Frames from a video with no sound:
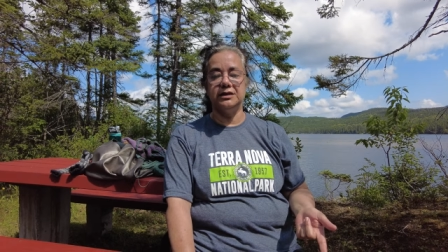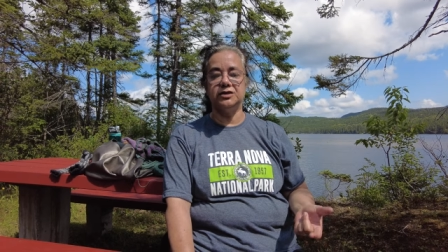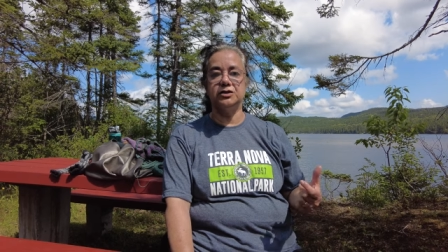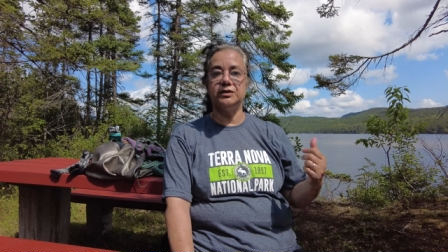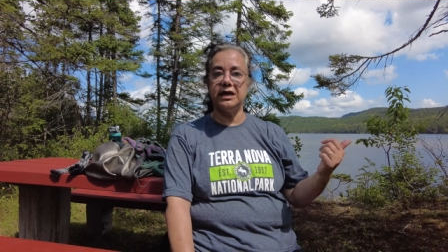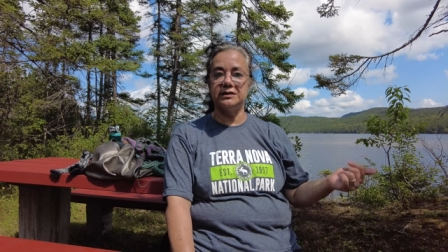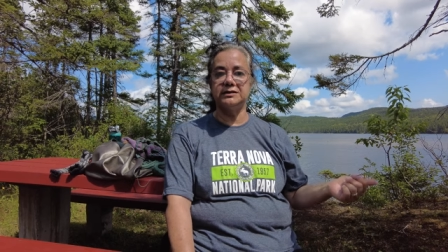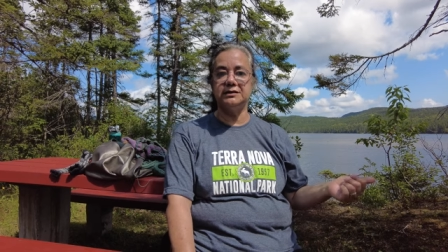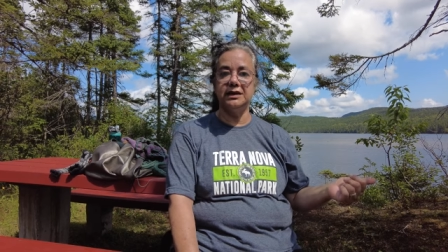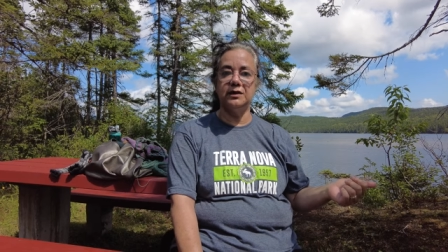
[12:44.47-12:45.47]
So
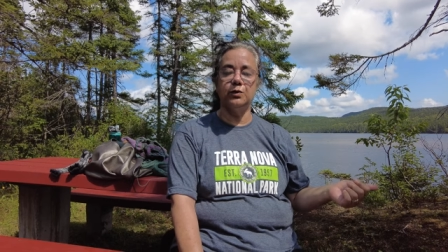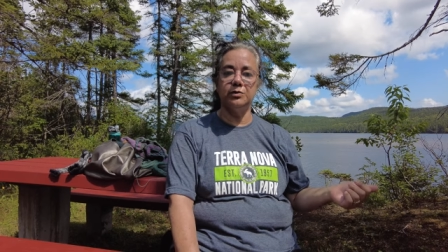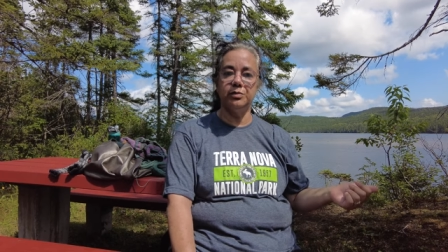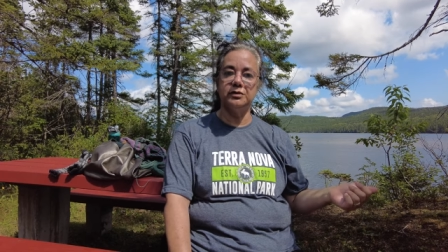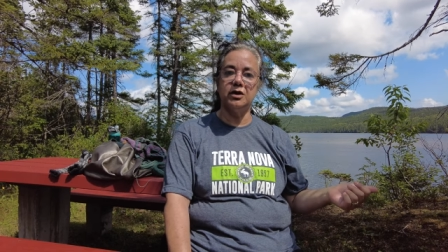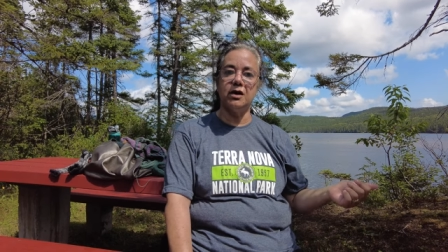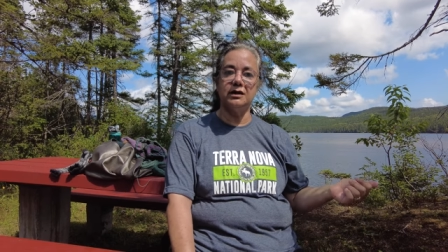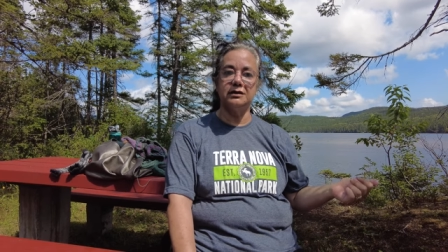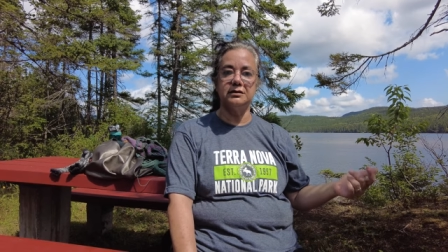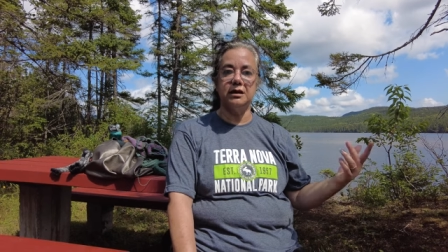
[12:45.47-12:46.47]
yesterday we boondocked
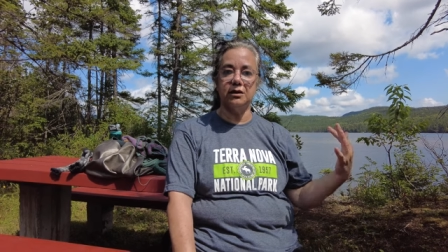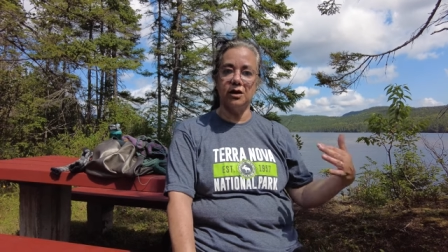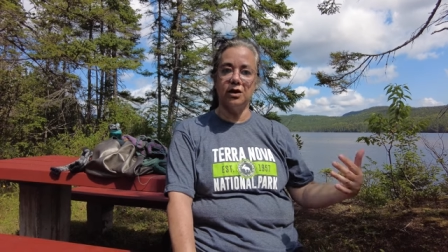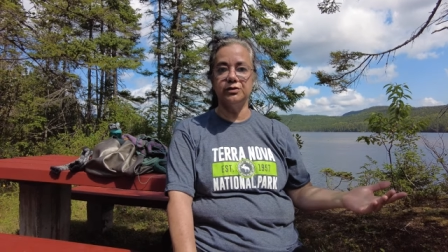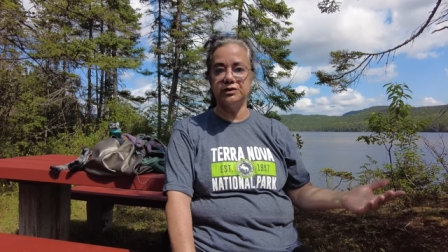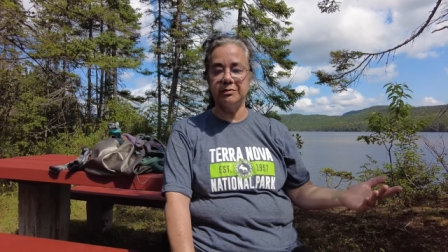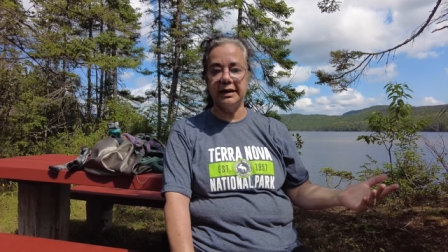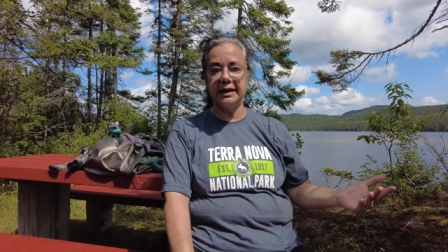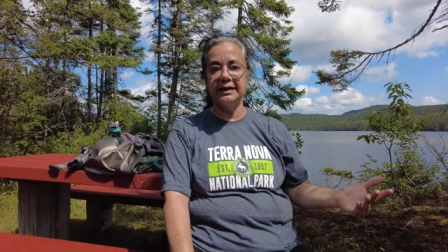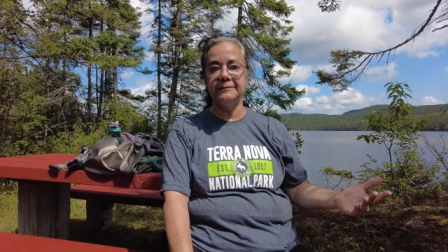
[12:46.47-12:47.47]
close
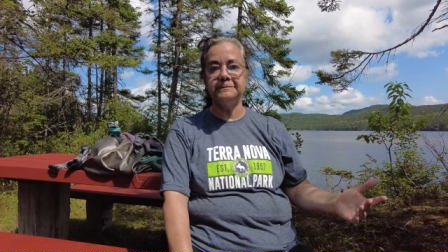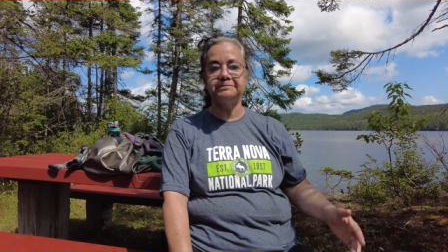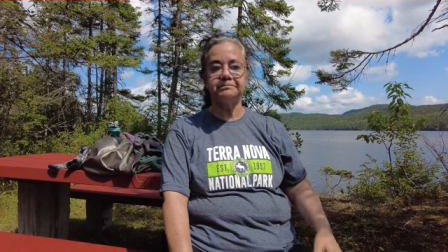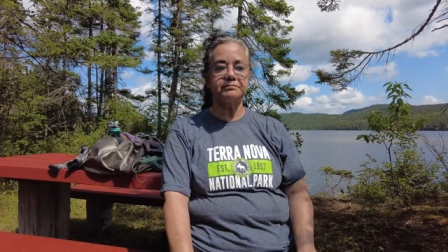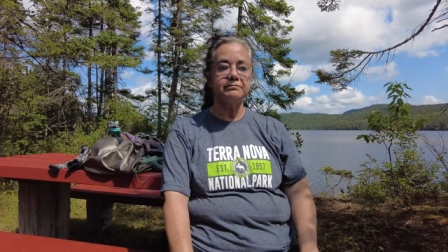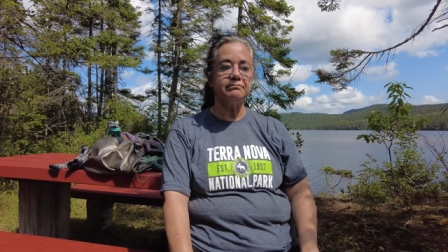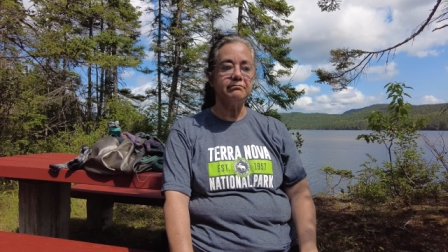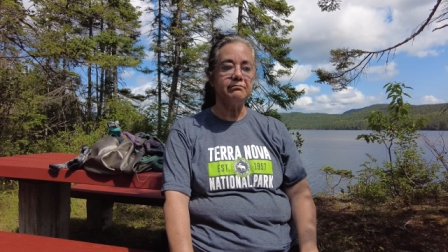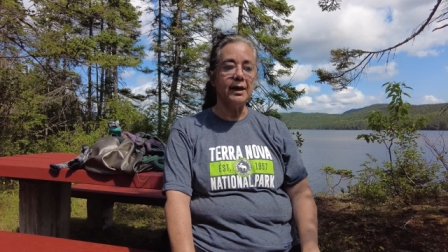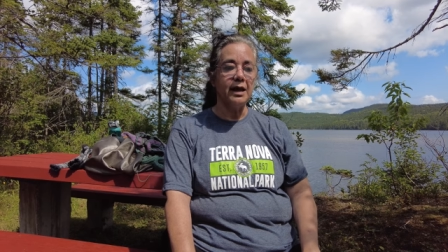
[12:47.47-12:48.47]
by
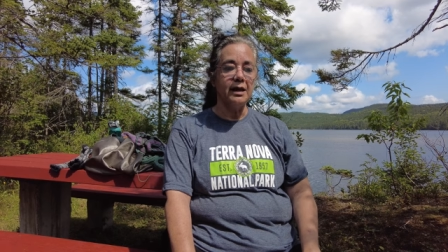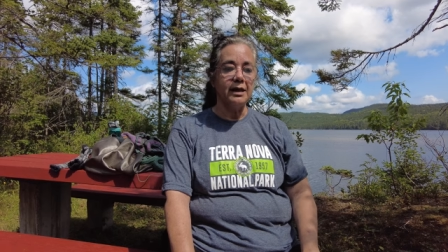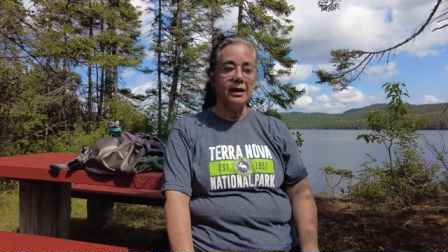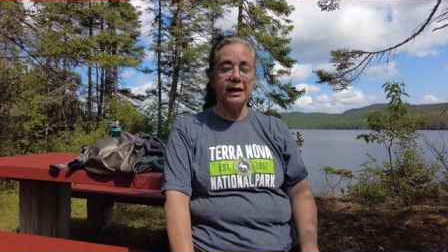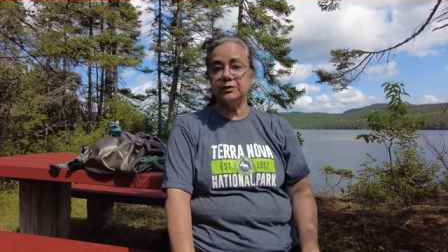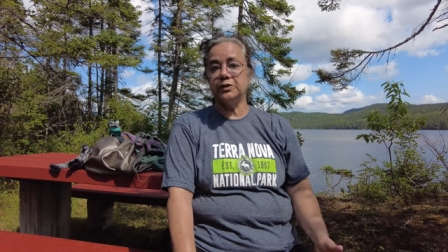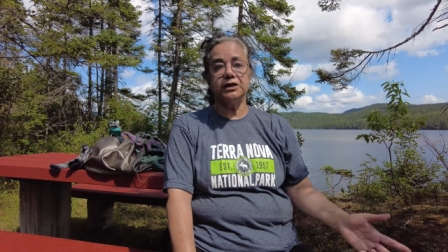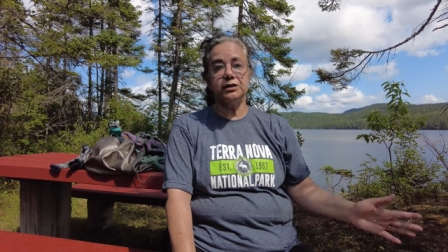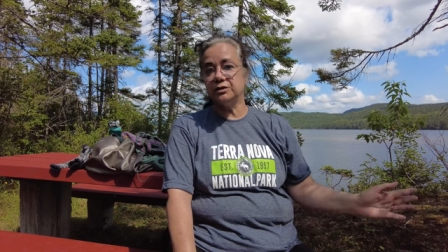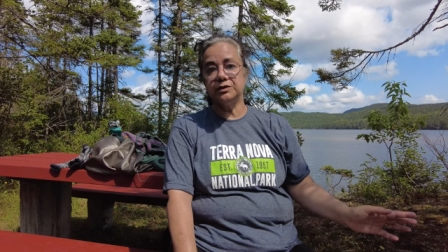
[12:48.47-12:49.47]
and we are
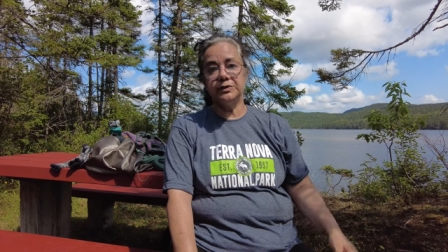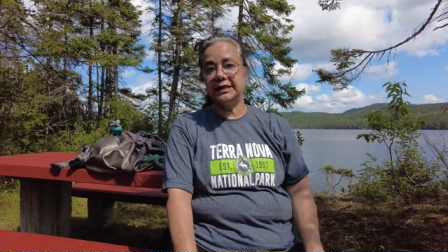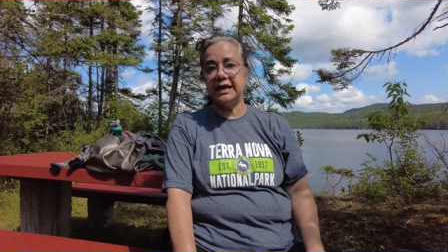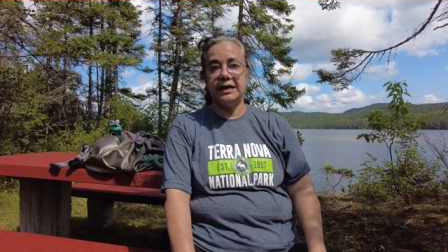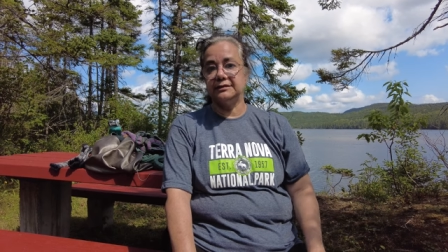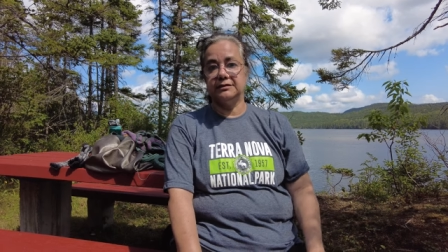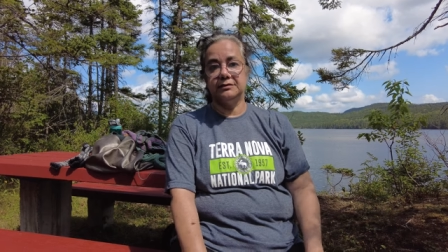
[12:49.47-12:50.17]
good with that.